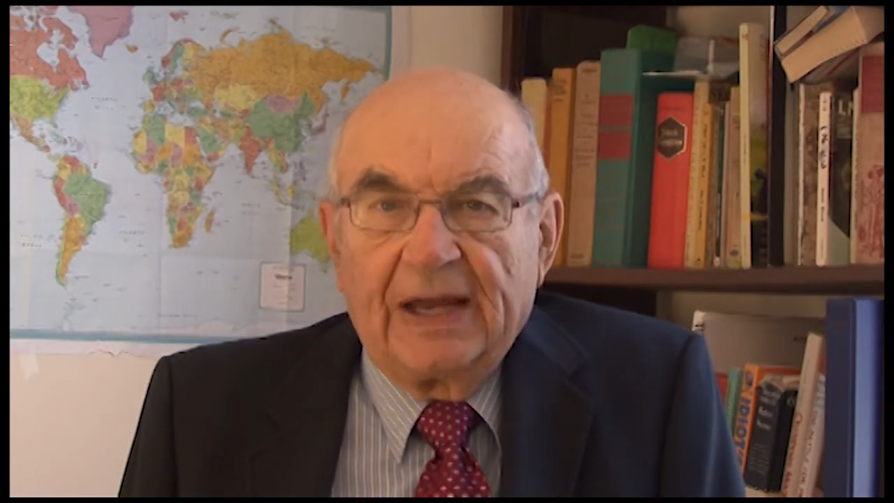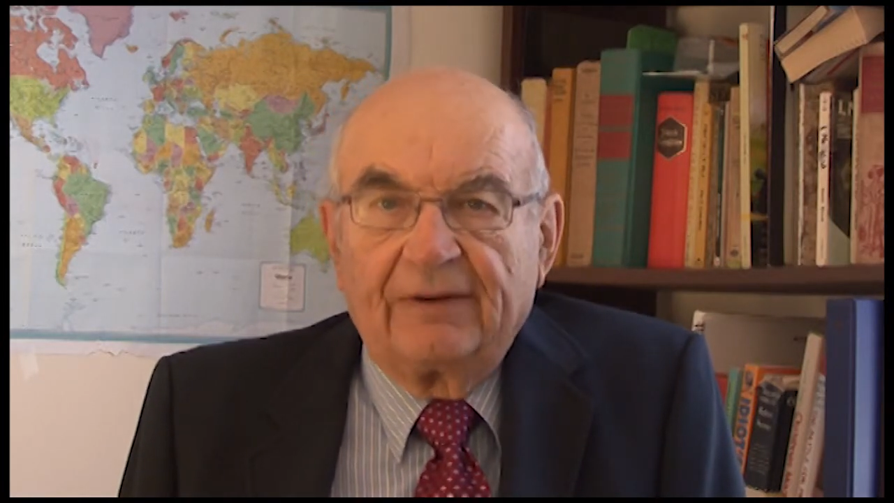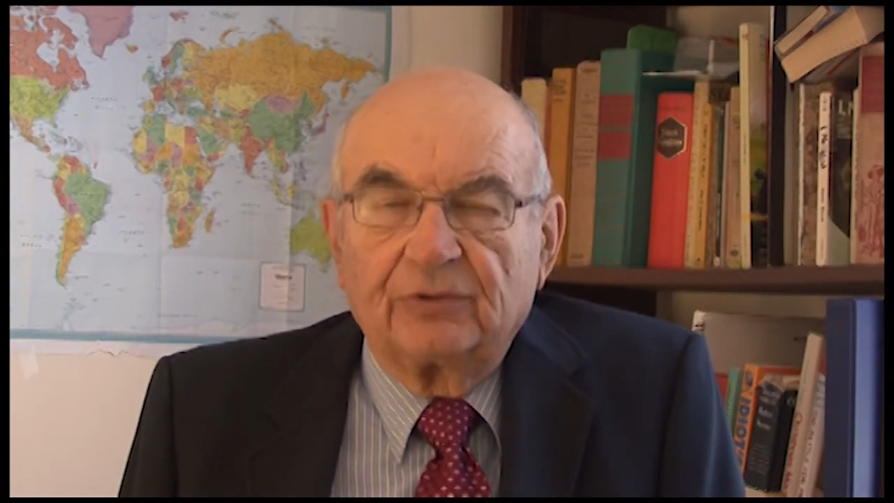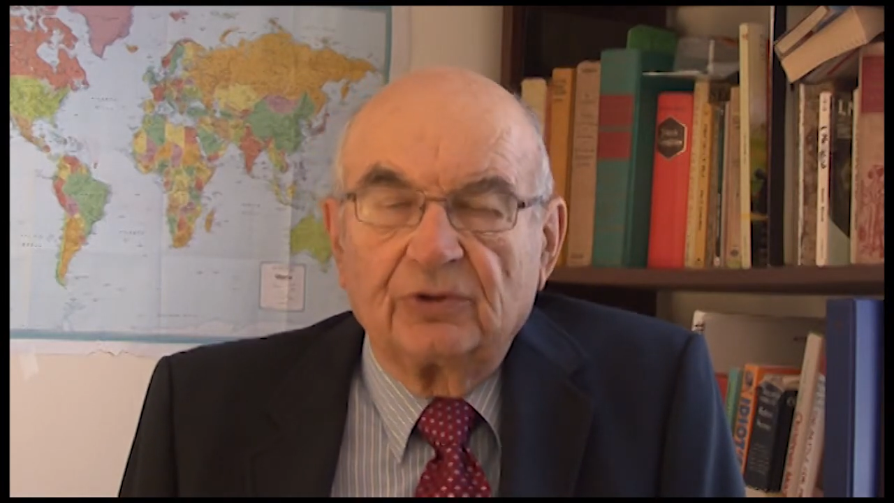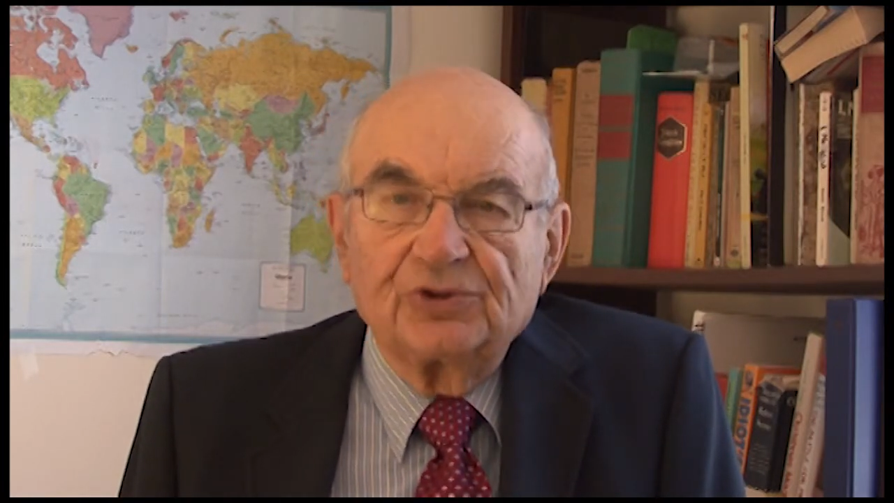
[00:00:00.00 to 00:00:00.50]

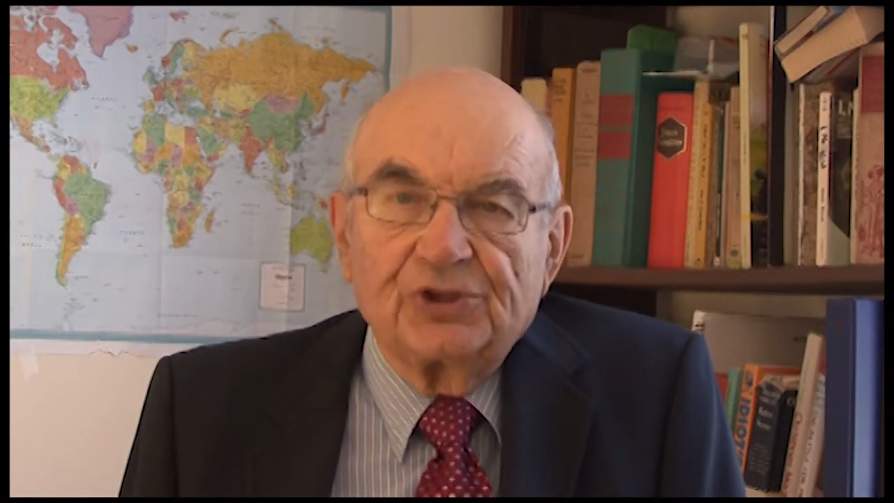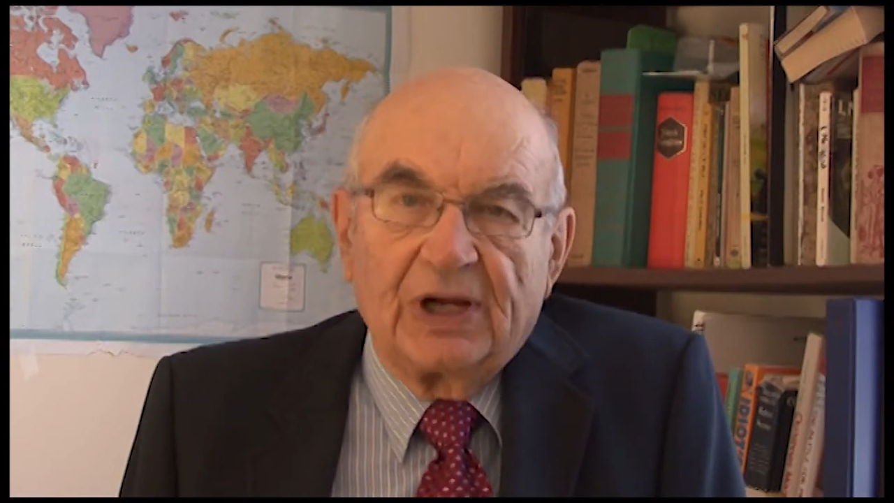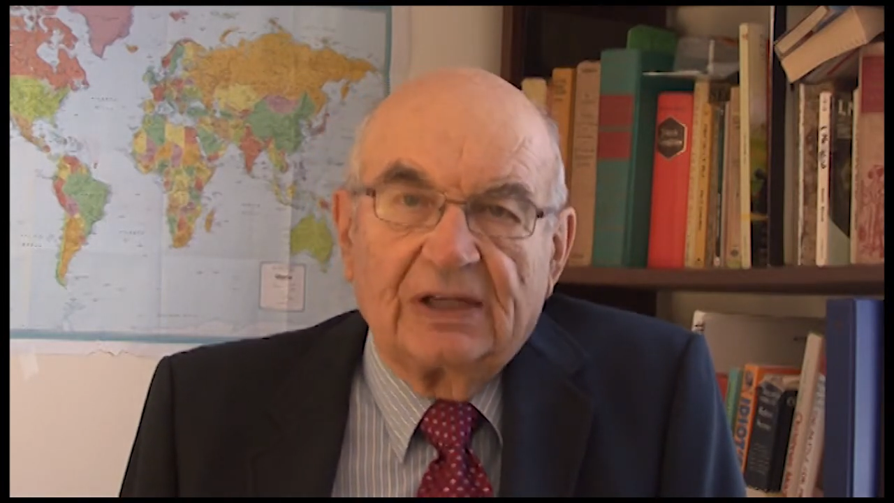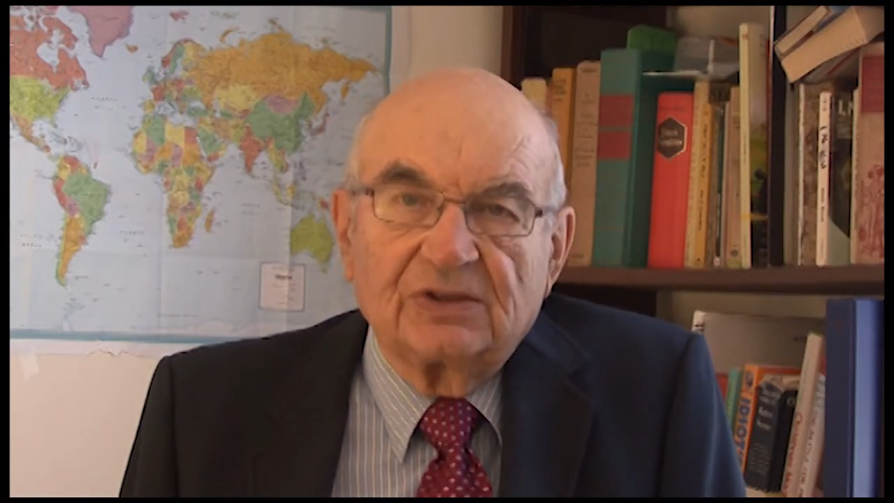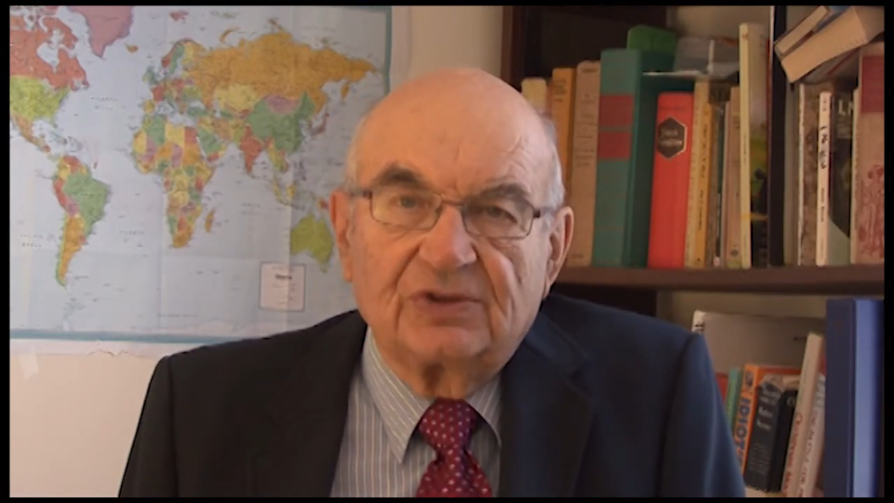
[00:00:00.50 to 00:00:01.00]
after
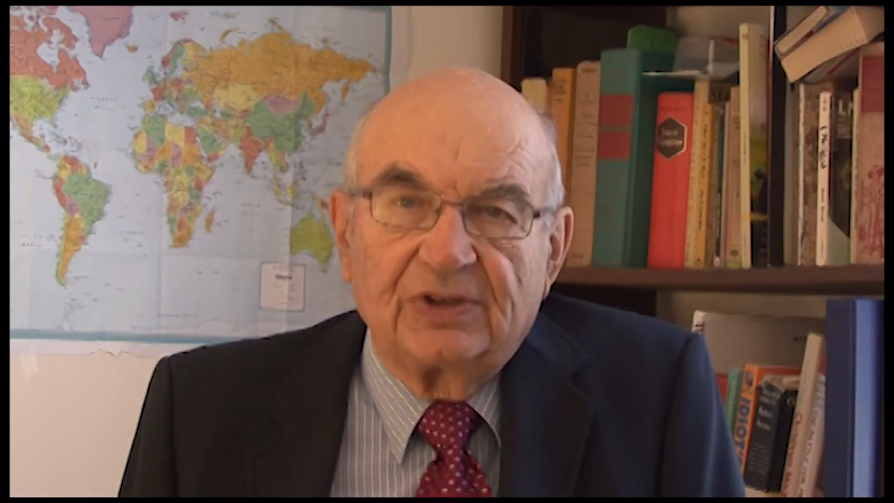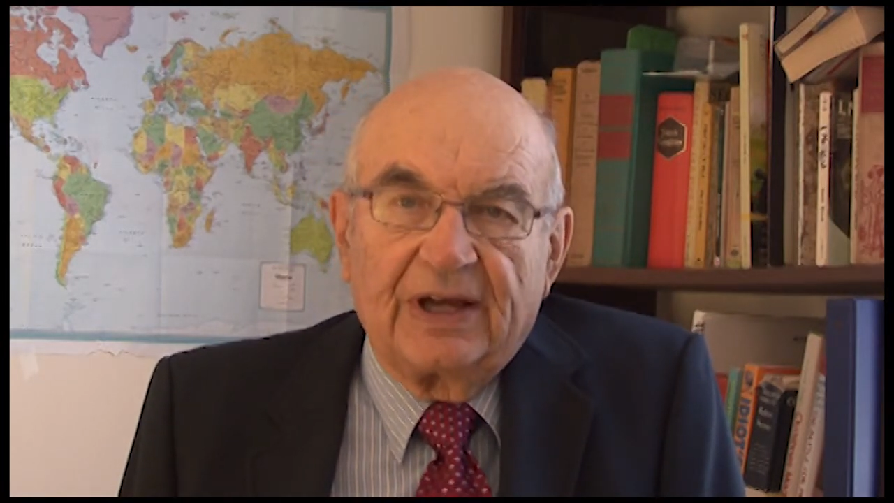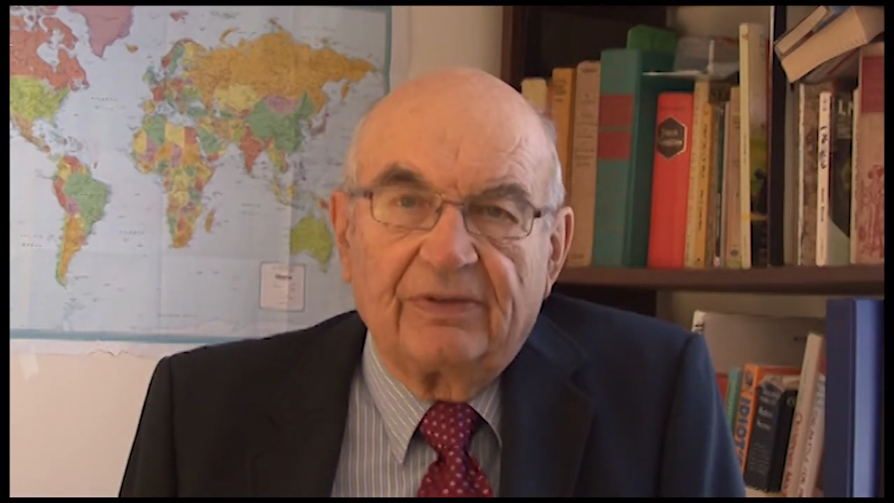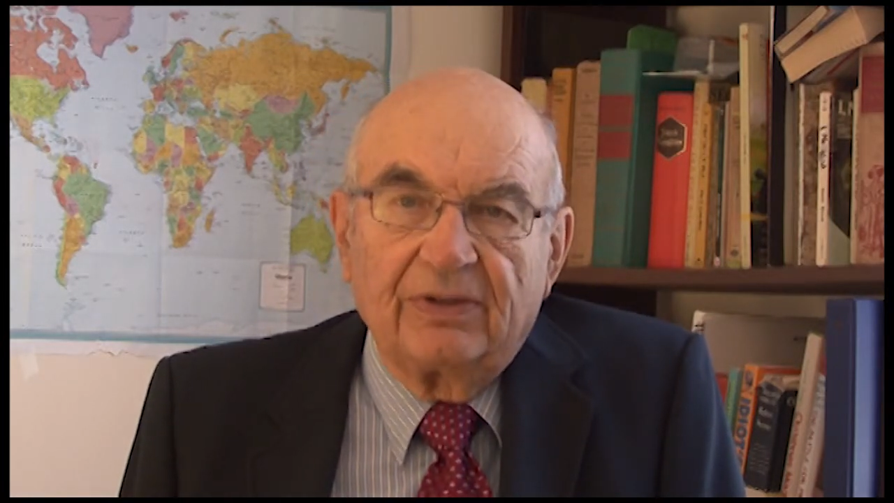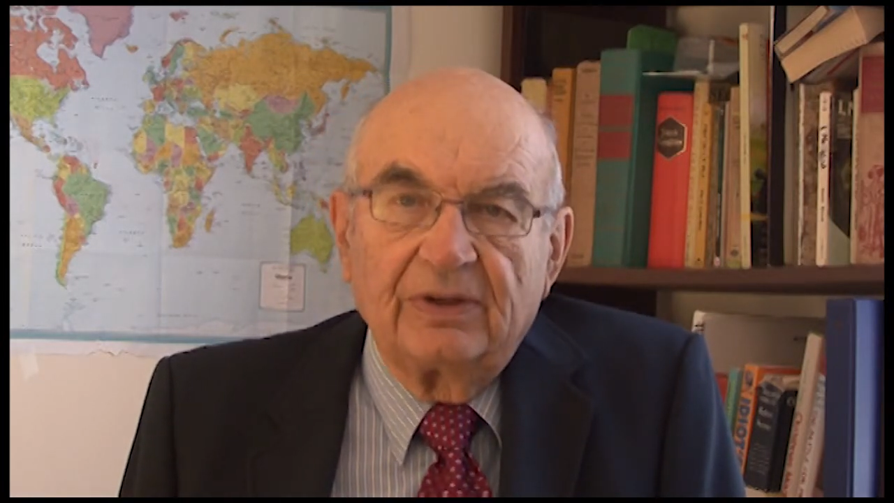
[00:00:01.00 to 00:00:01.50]
John's
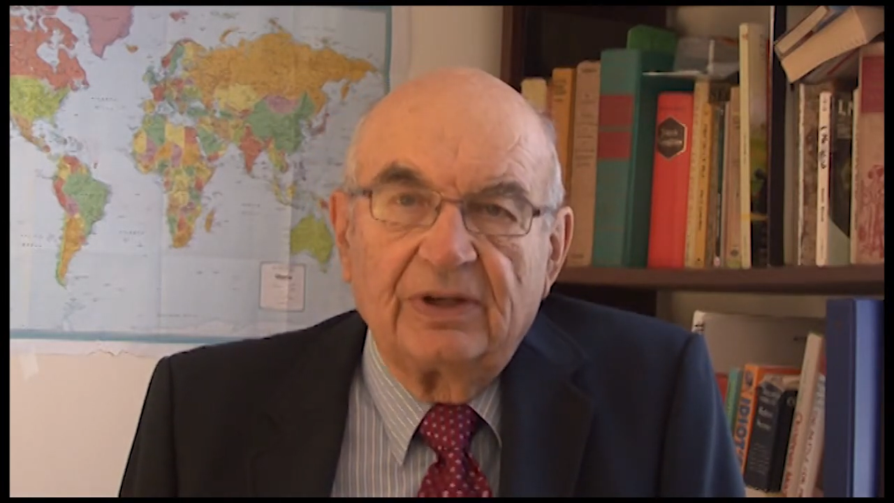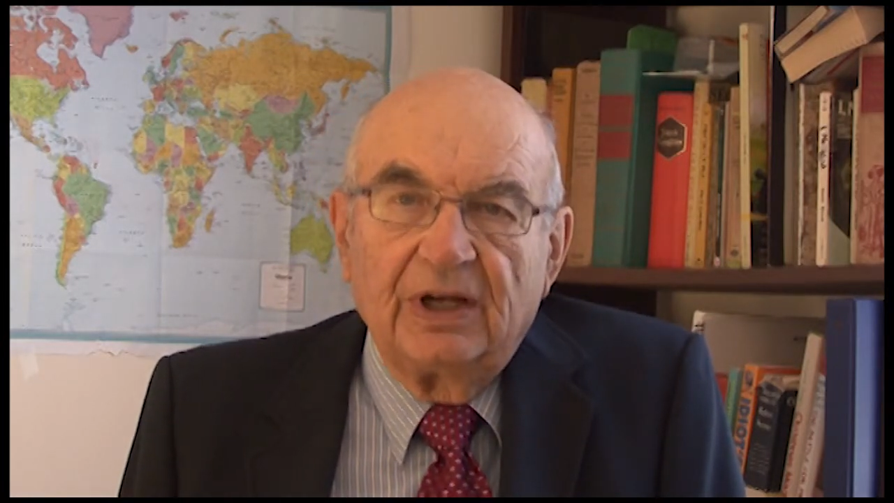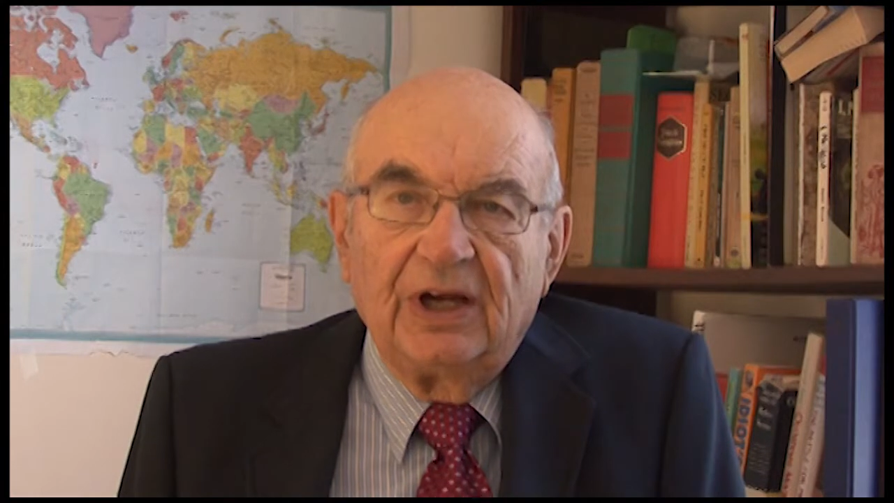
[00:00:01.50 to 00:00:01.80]
death,